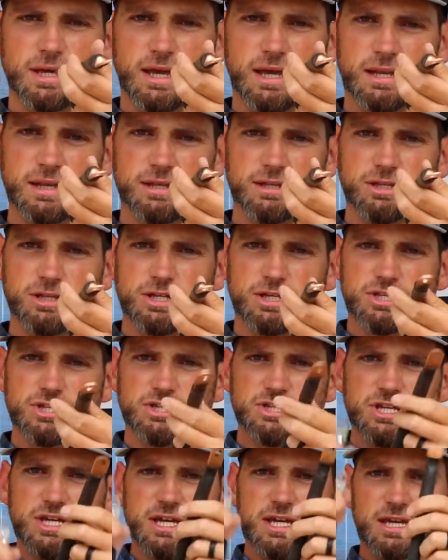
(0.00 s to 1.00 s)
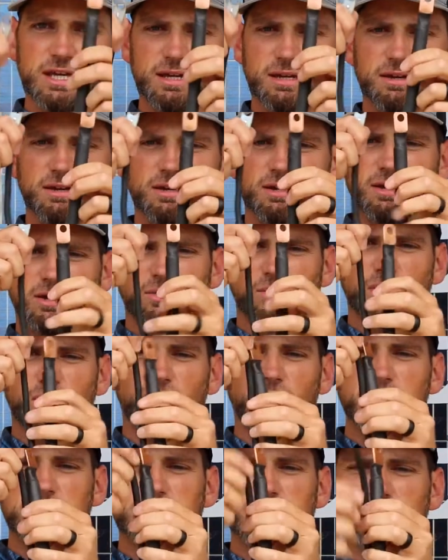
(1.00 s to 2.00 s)
And you can see, when
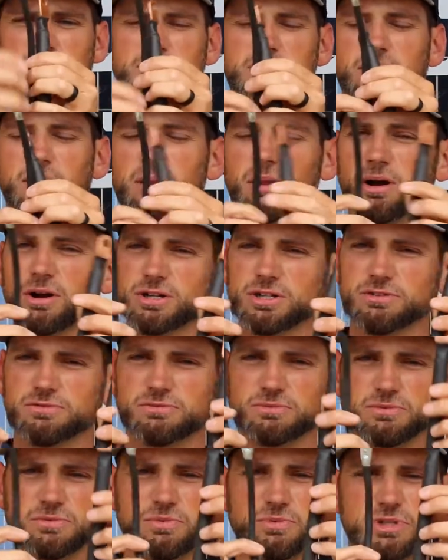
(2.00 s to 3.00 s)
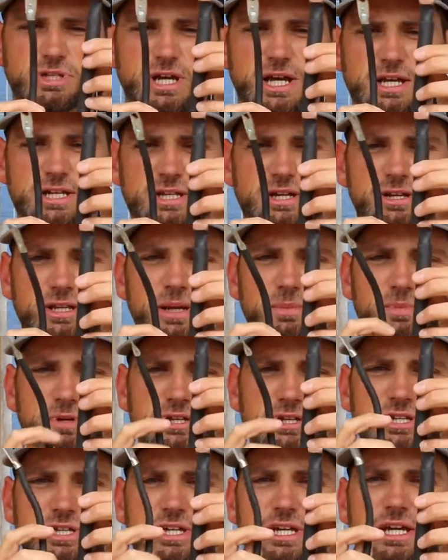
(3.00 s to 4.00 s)
I hold this up to the larger size here,
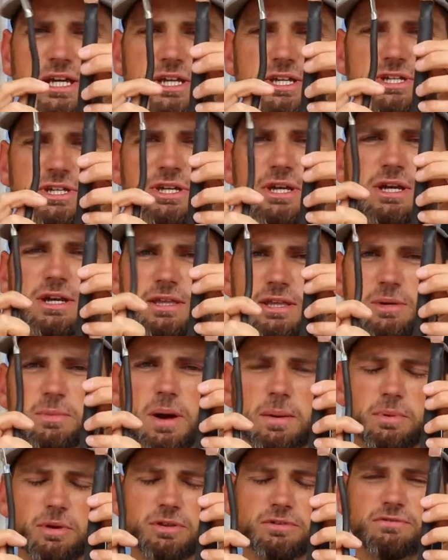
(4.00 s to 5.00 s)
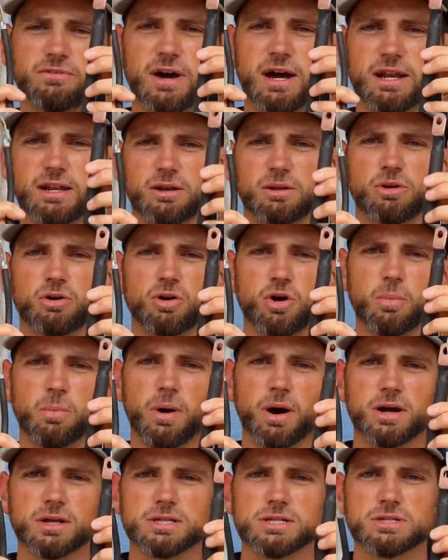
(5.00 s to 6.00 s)
number 6, you might be able to find at your local
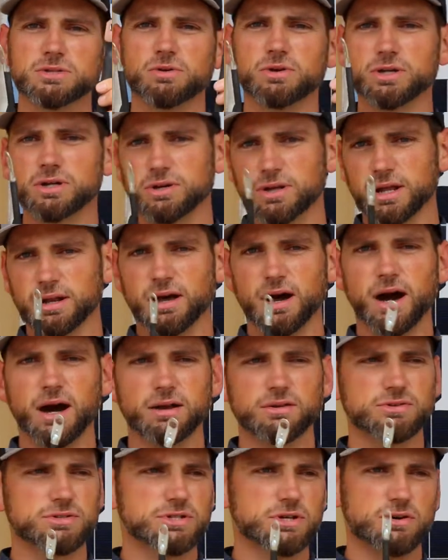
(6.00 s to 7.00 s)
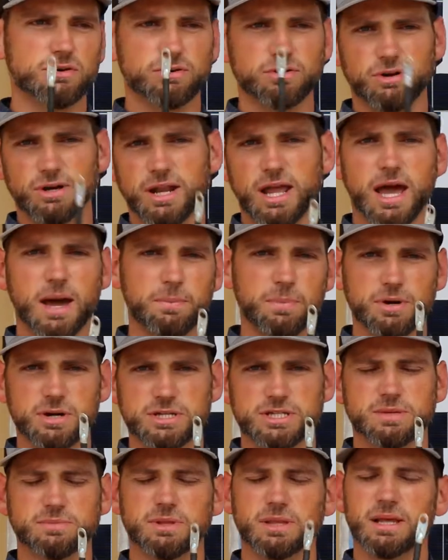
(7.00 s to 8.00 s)
parts store. You go down to AutoZone or a Napa or
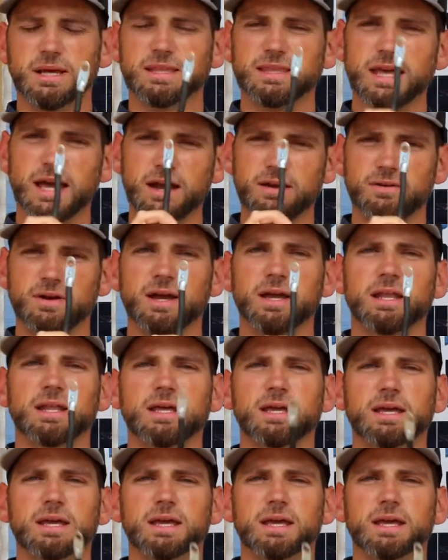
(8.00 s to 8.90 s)
something like that, right?